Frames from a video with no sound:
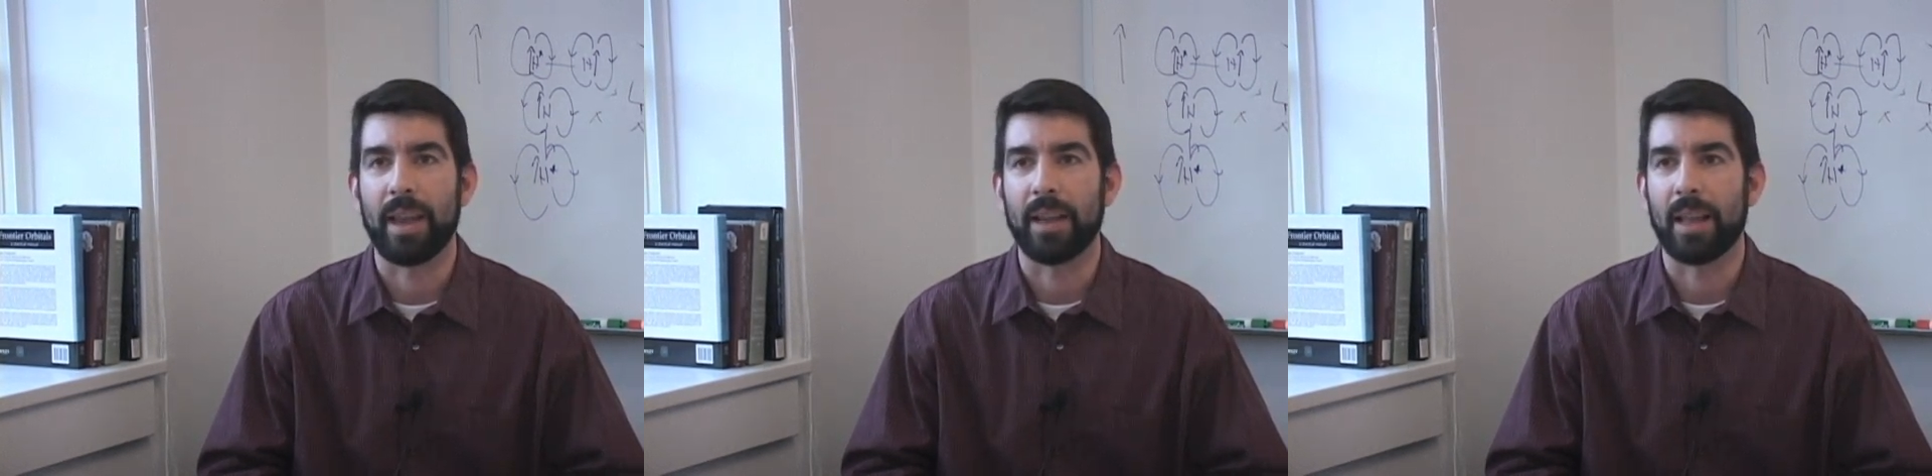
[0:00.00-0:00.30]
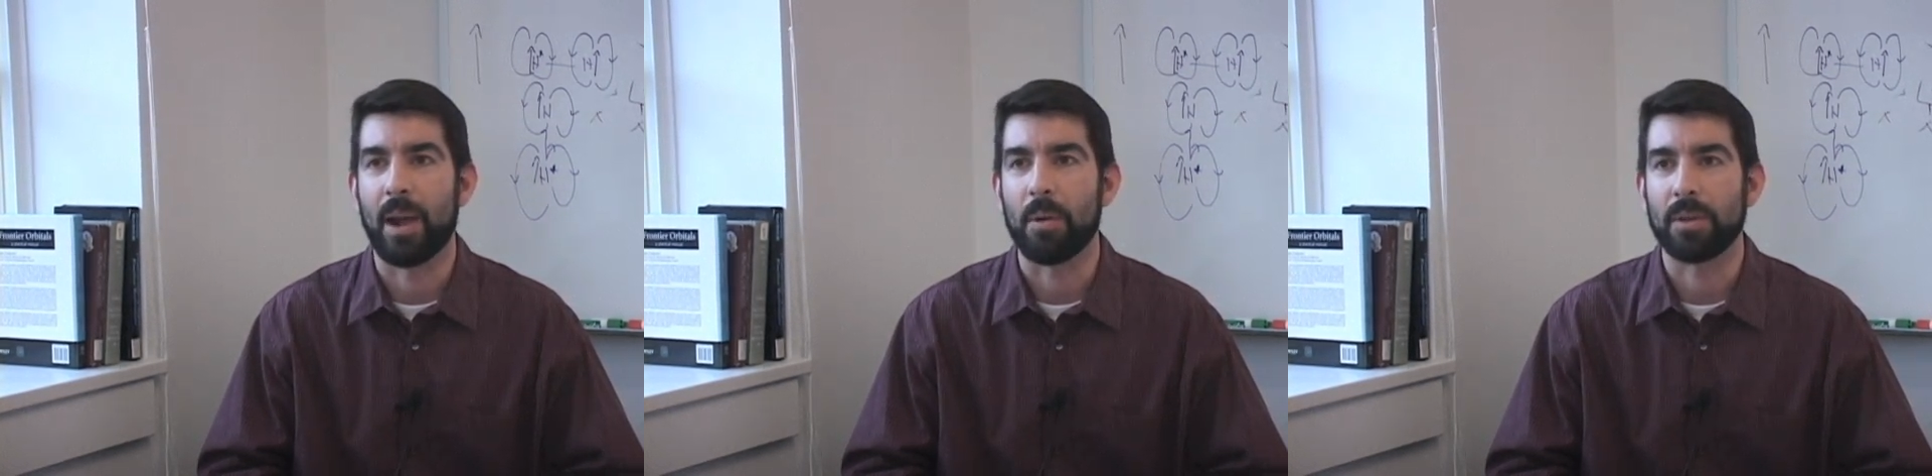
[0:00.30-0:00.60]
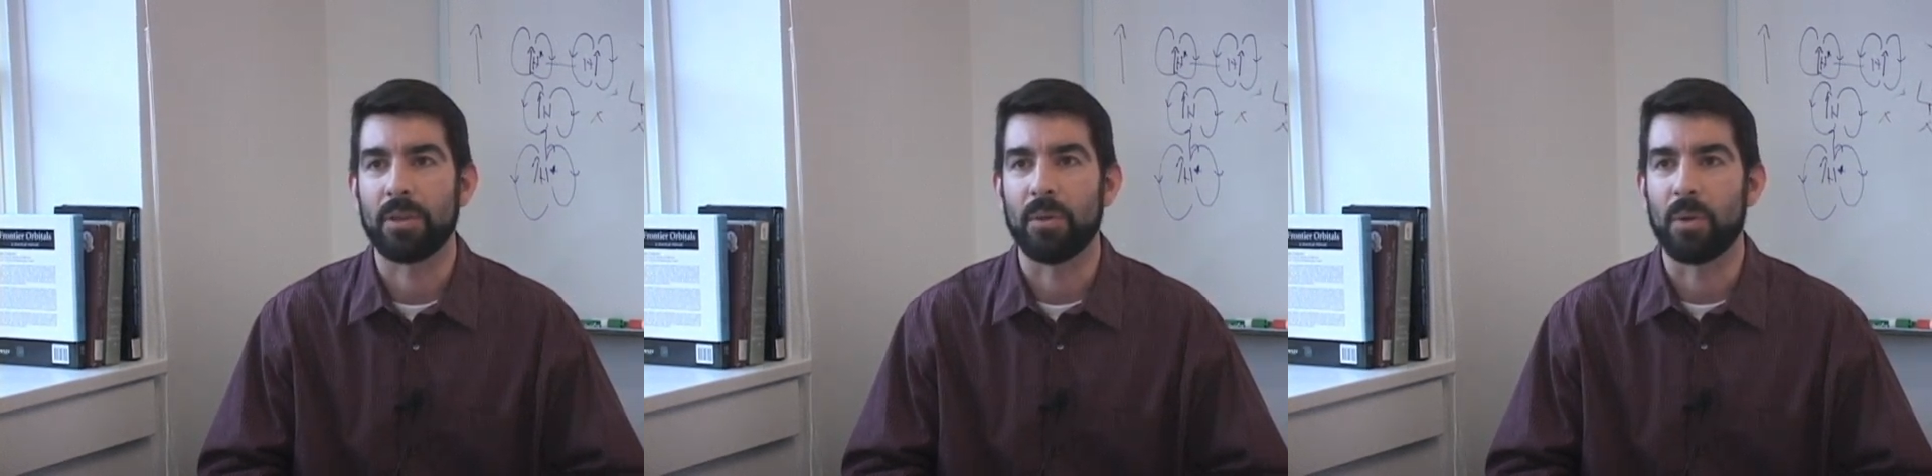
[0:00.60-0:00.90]
they allow
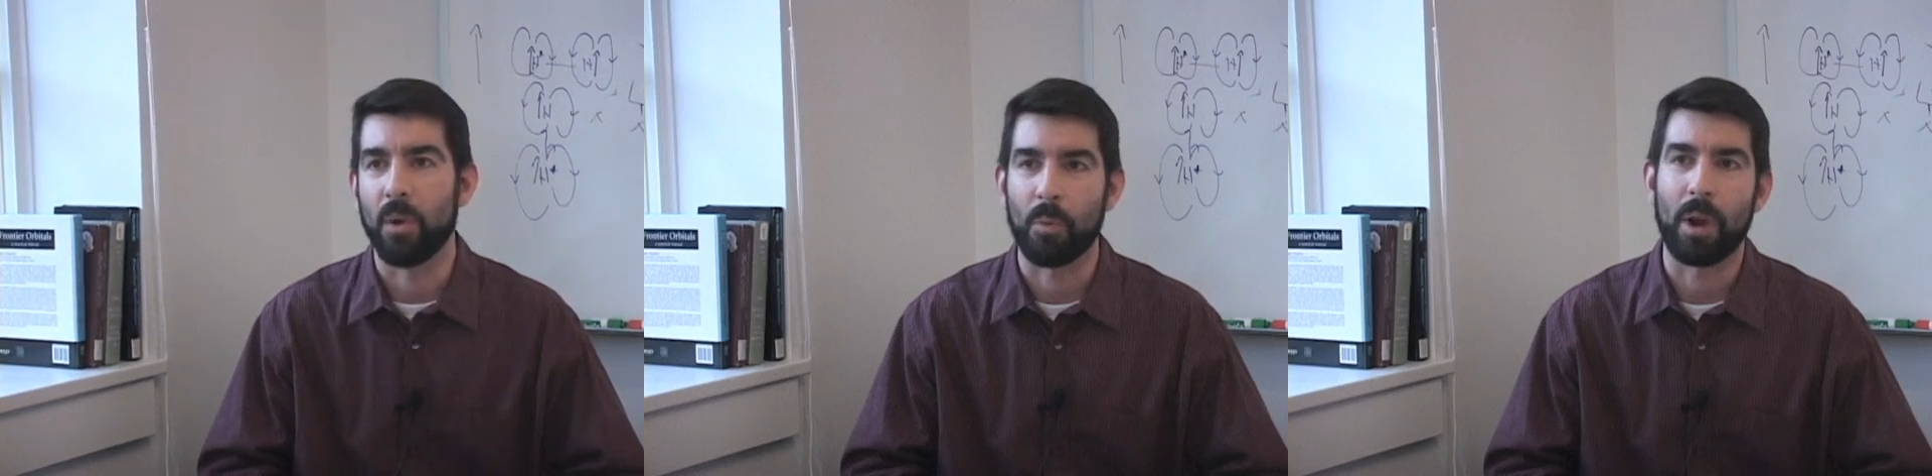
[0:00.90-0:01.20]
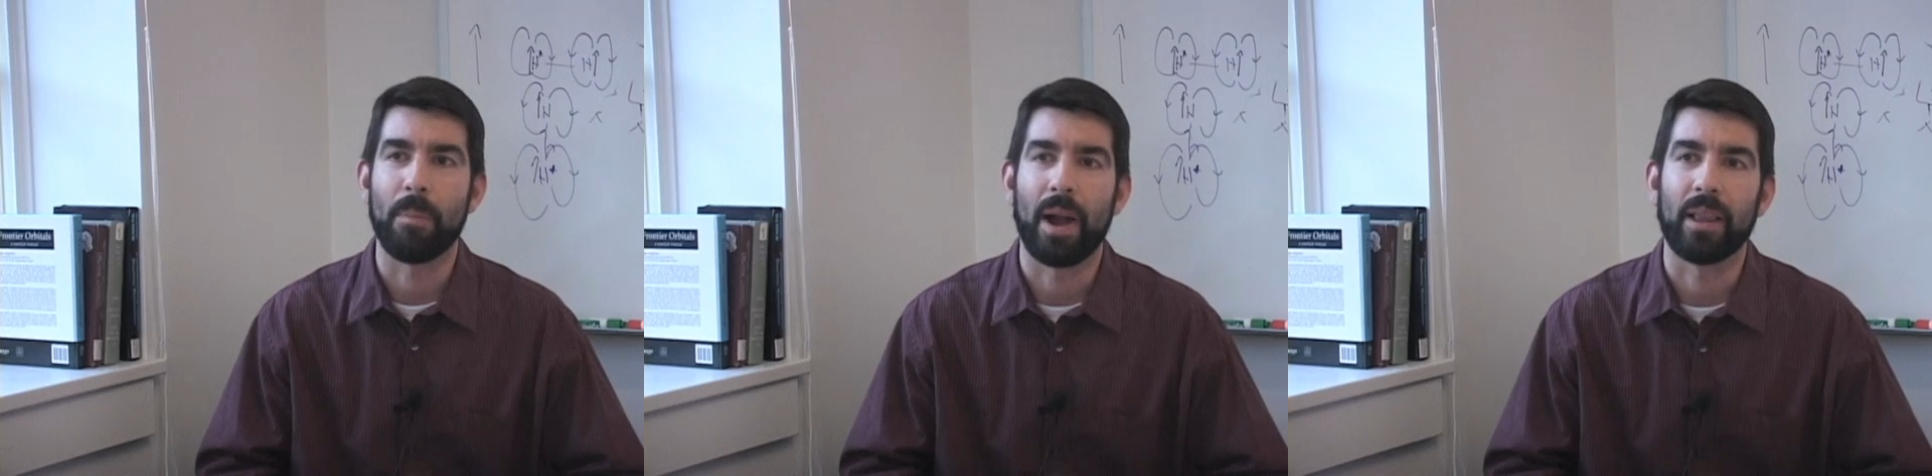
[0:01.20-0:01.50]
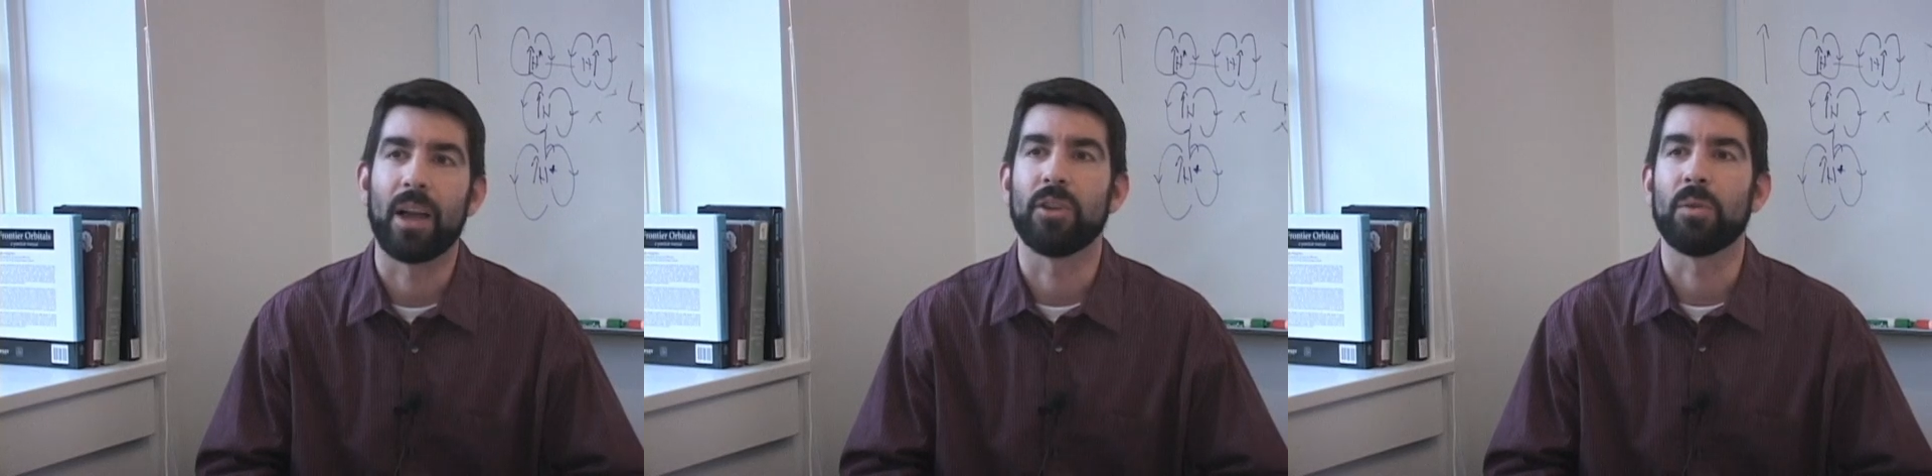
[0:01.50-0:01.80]
us to incorporate
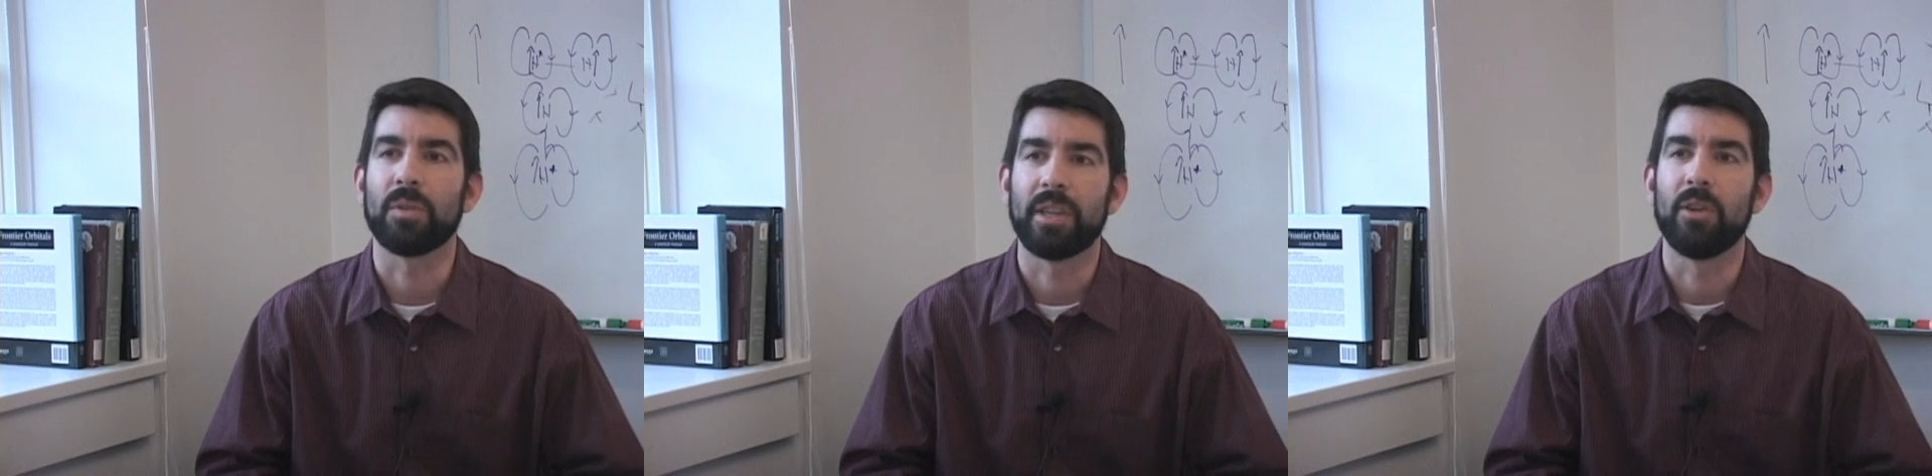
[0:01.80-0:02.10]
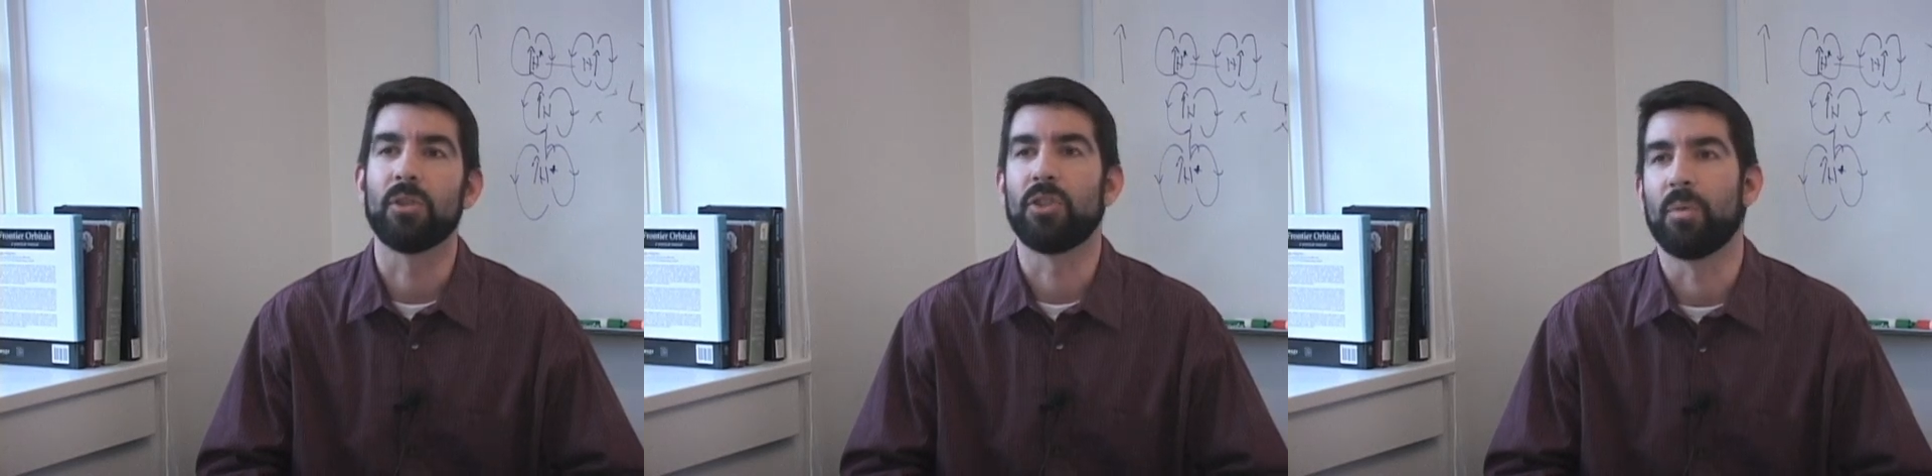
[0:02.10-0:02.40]
biological signals